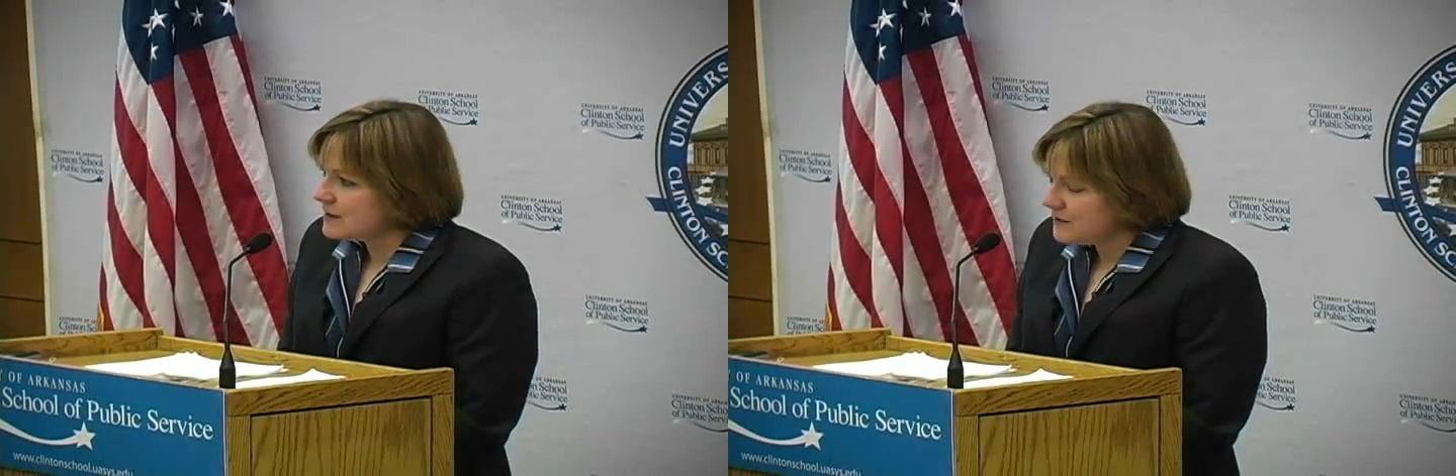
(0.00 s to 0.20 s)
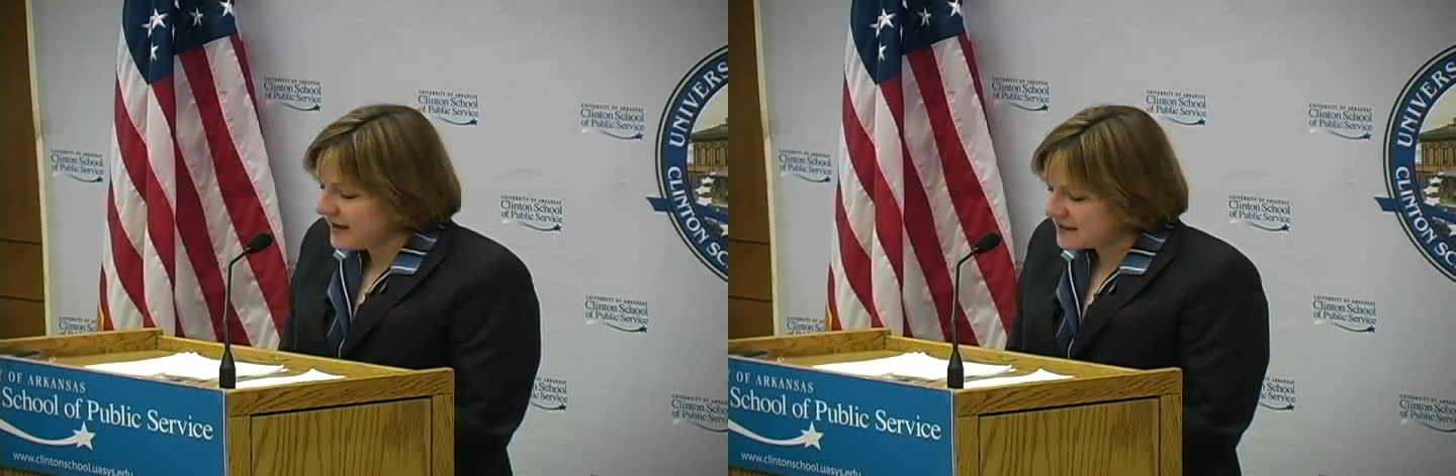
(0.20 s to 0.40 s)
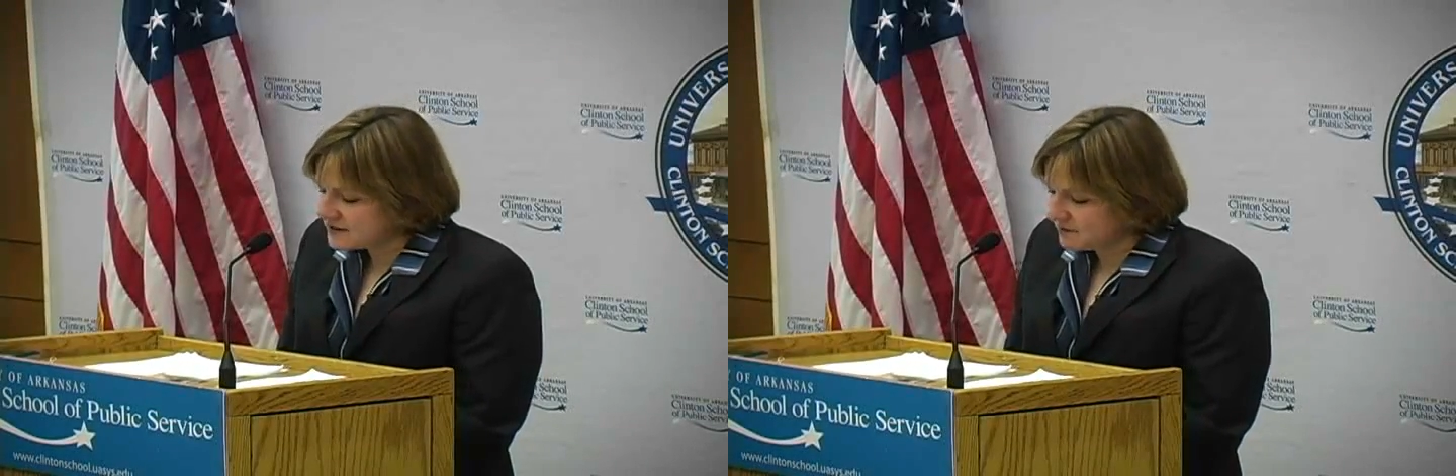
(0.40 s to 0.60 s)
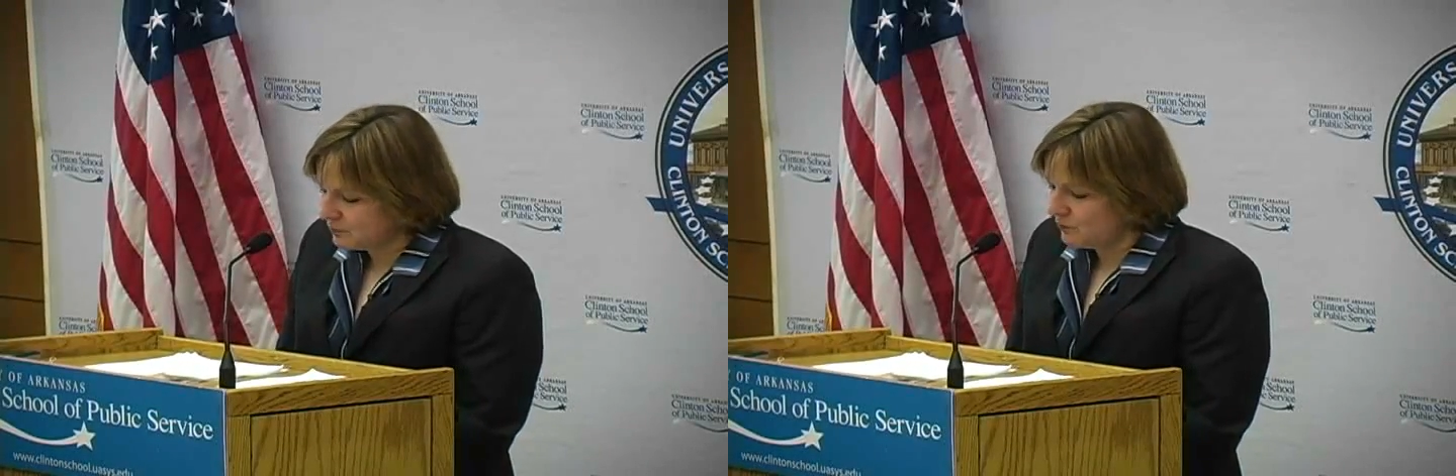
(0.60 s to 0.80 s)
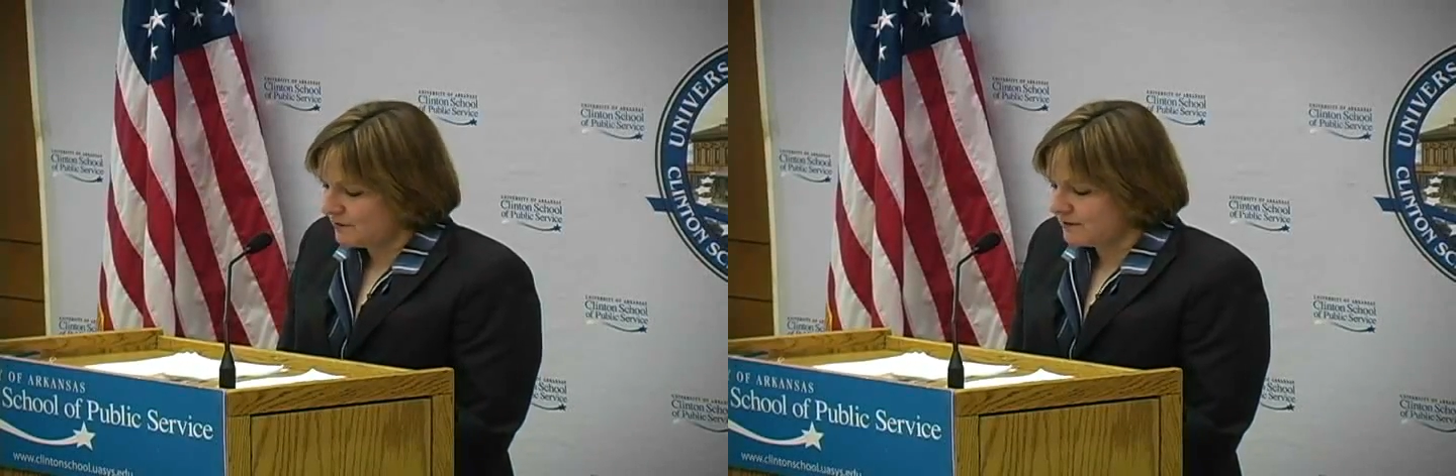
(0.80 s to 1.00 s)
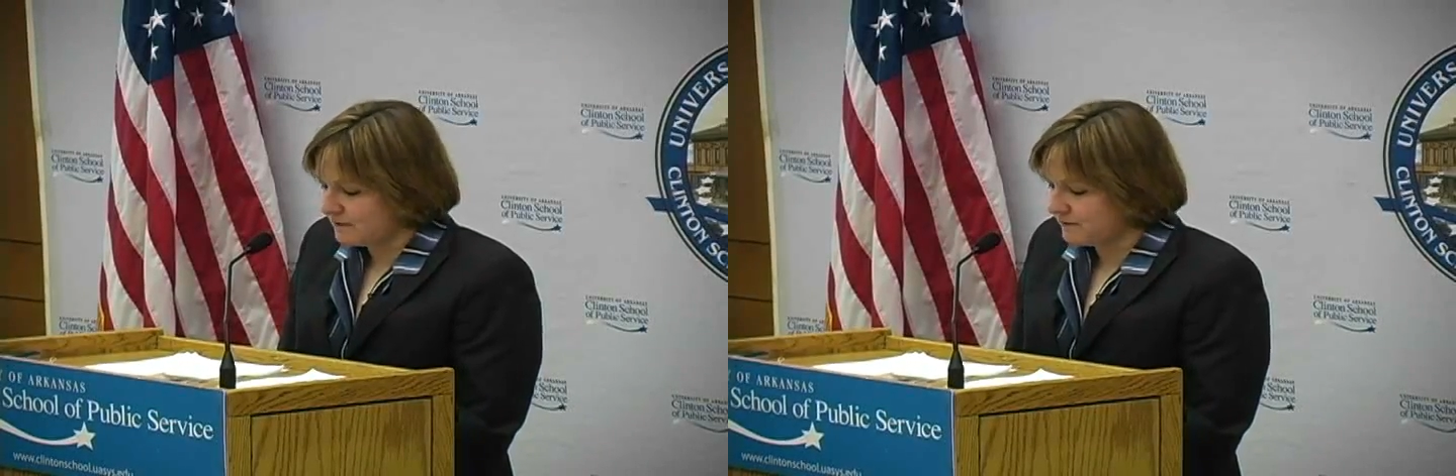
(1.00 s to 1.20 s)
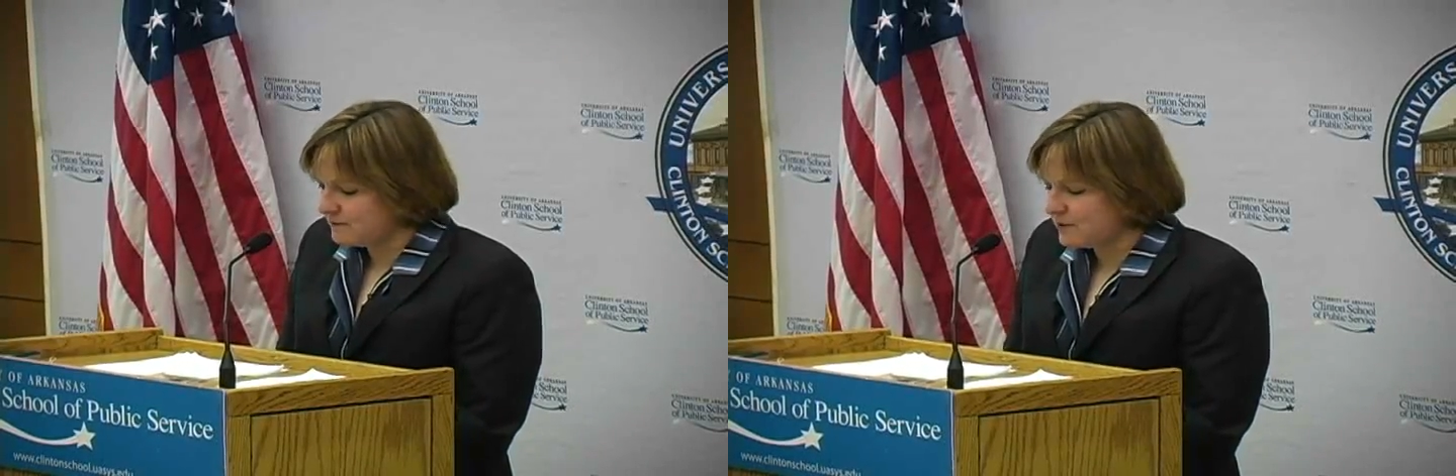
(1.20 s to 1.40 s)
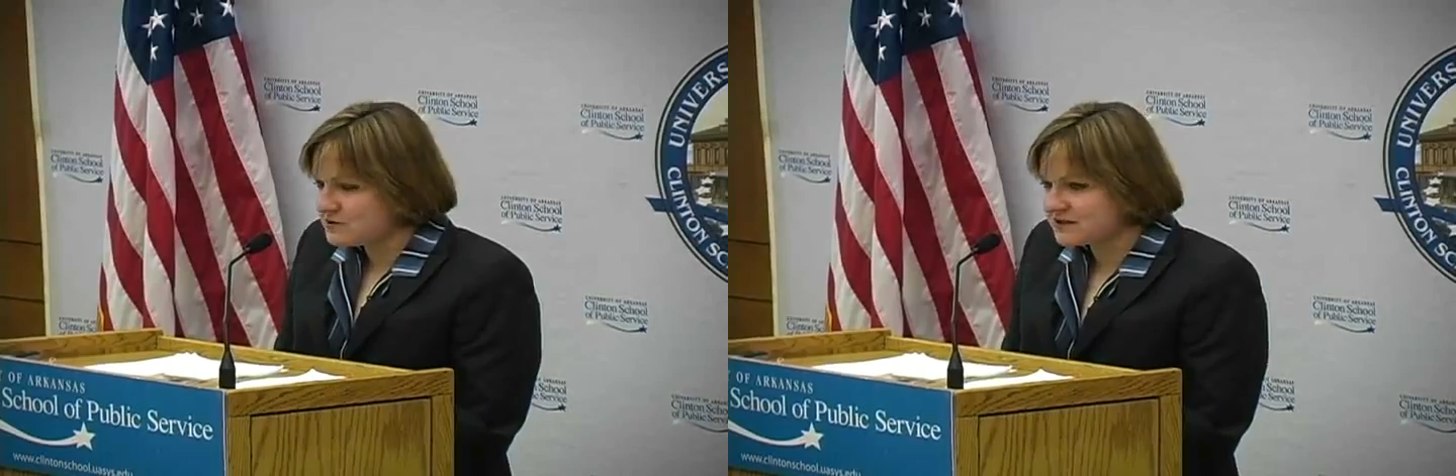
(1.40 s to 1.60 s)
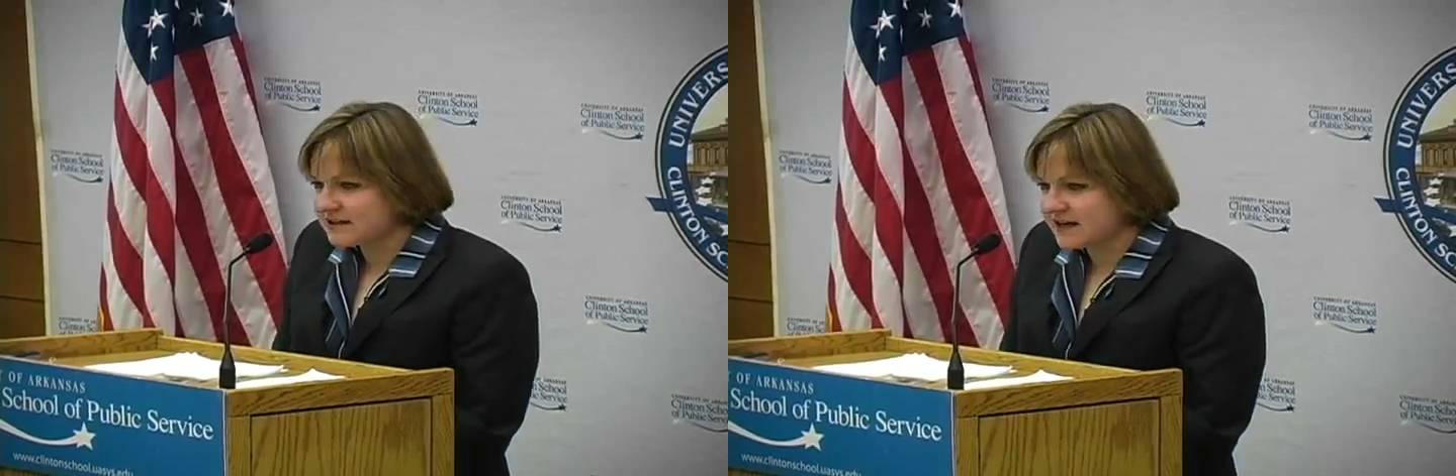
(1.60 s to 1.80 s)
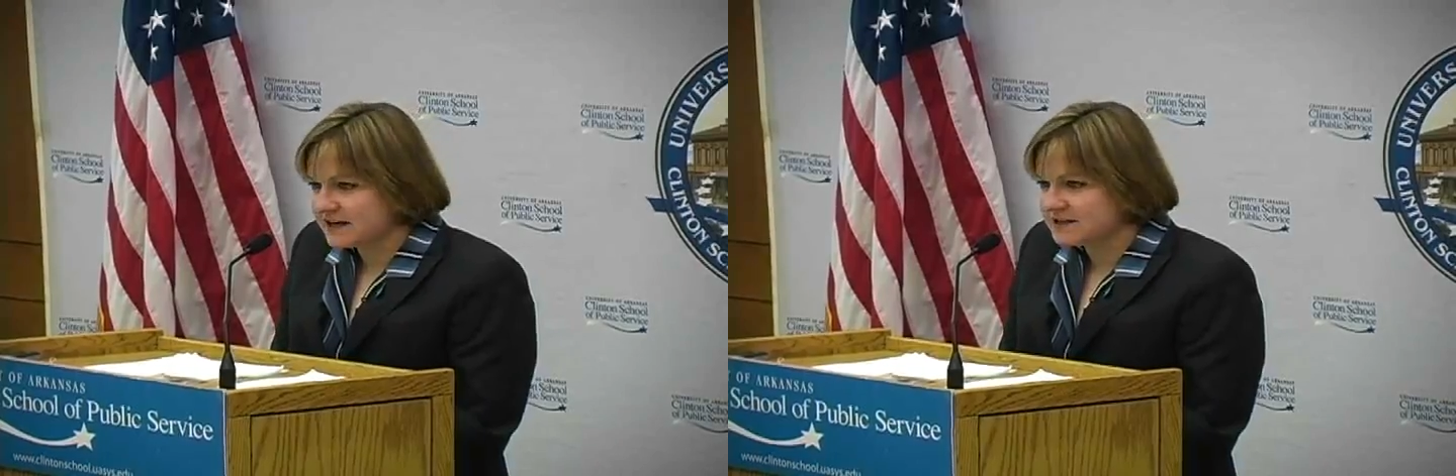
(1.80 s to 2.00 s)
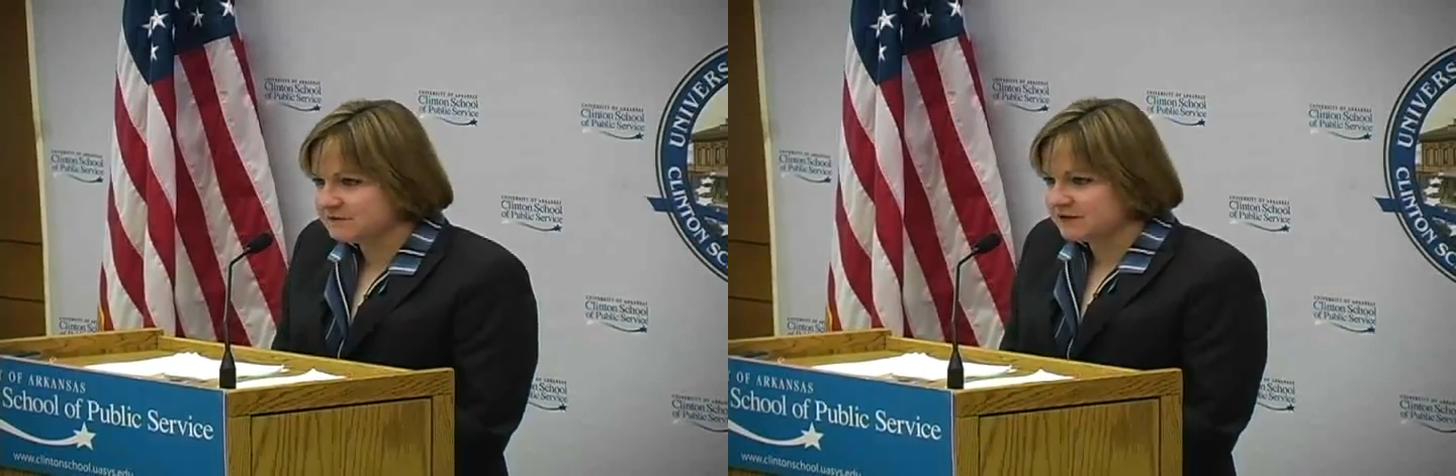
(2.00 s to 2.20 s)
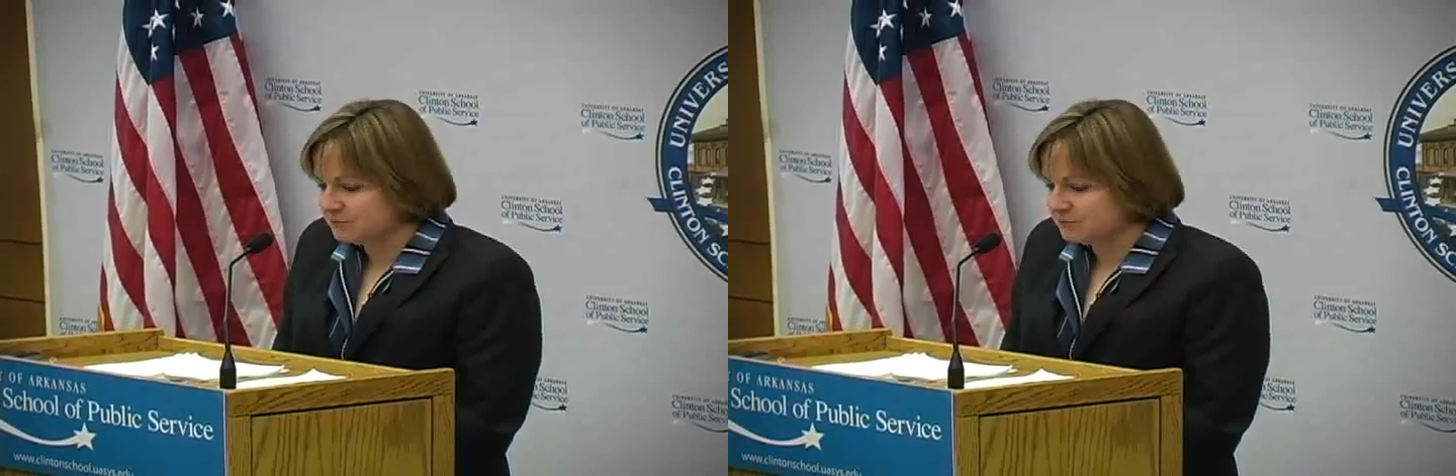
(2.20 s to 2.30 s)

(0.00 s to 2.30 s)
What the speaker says: that support from both sides of the